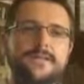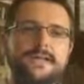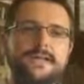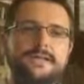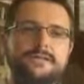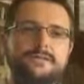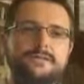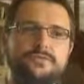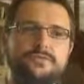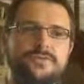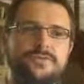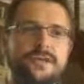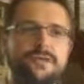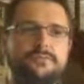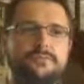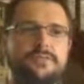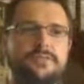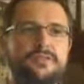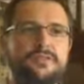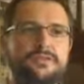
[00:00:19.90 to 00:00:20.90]
Intervals
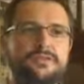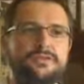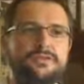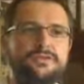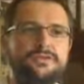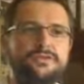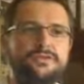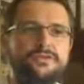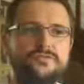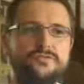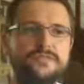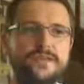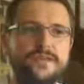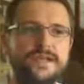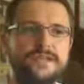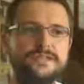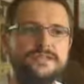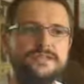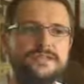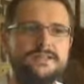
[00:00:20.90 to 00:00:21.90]
can be thought of
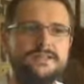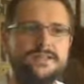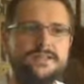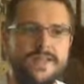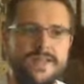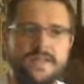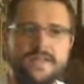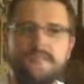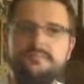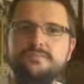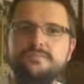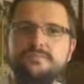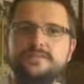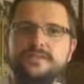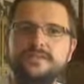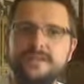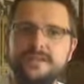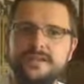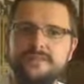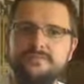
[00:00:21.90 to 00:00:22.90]
as the names
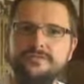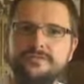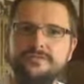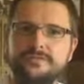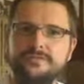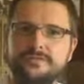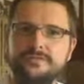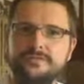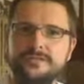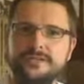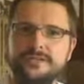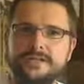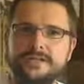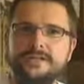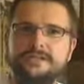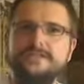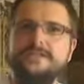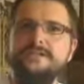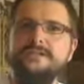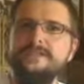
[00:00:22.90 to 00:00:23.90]
given
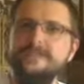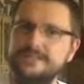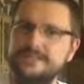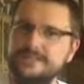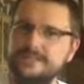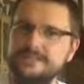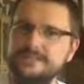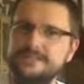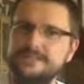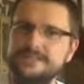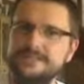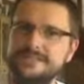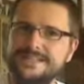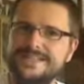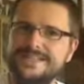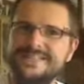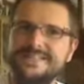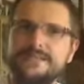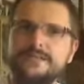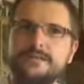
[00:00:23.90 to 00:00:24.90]
to the
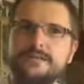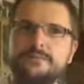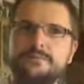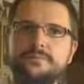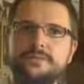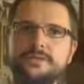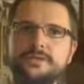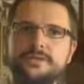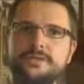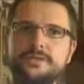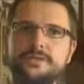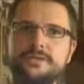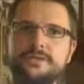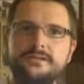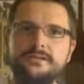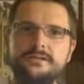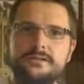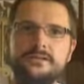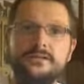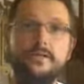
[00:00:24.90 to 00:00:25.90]
distances
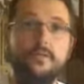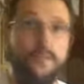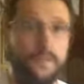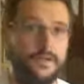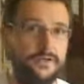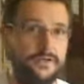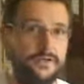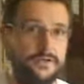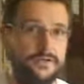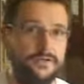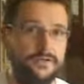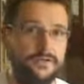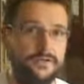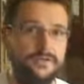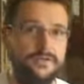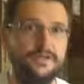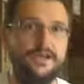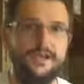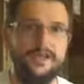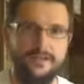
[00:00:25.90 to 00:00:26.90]
between one note
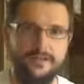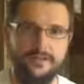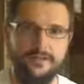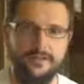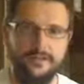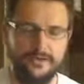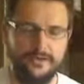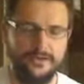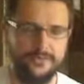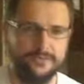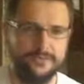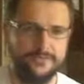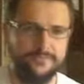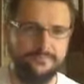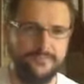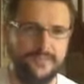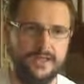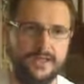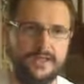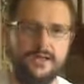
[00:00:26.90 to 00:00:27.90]
and another note.
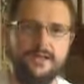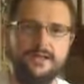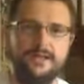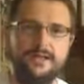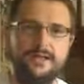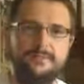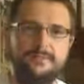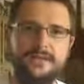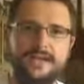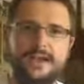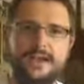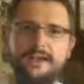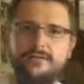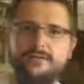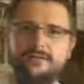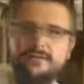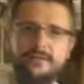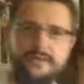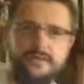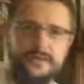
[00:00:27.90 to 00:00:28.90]
Let me
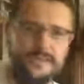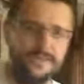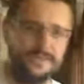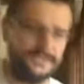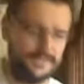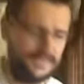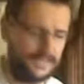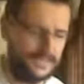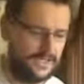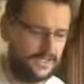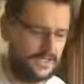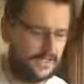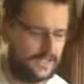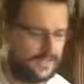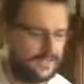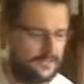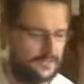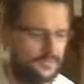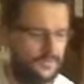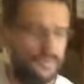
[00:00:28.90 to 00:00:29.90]
clarify that.
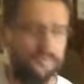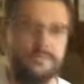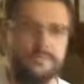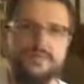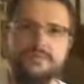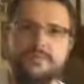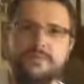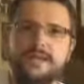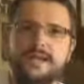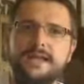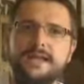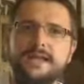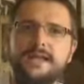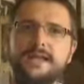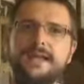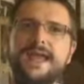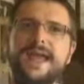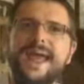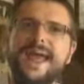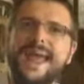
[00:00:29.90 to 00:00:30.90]
If I were to
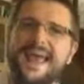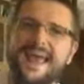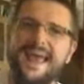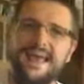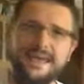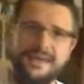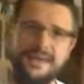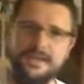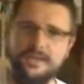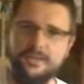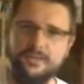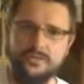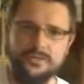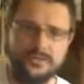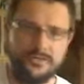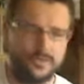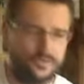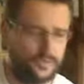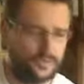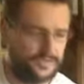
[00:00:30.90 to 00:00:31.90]
play any note
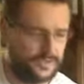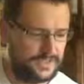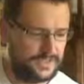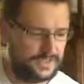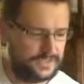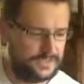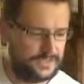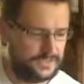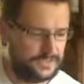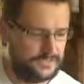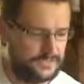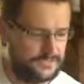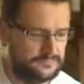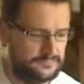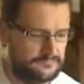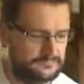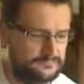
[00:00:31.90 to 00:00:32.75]
at all on the guitar,